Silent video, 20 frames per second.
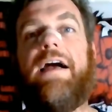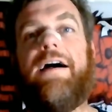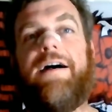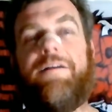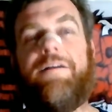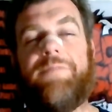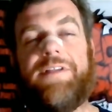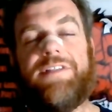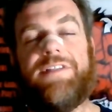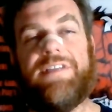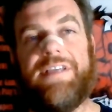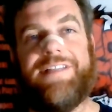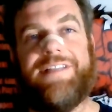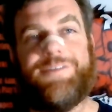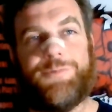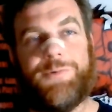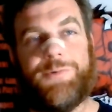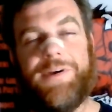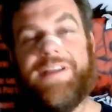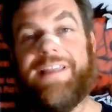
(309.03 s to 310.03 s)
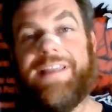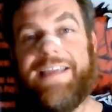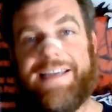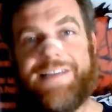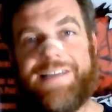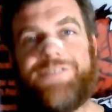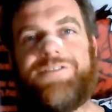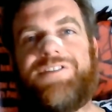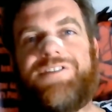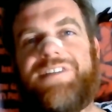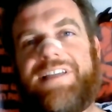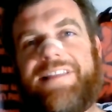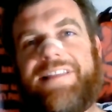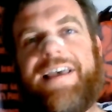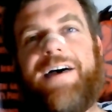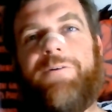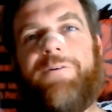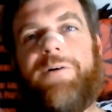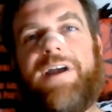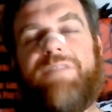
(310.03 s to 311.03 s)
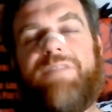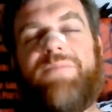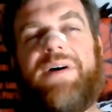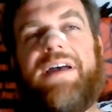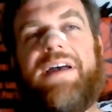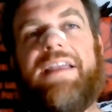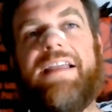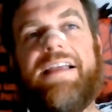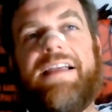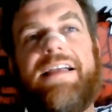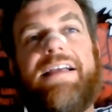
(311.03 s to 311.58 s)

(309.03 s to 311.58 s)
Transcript: Um, it's, it's really interesting that way, but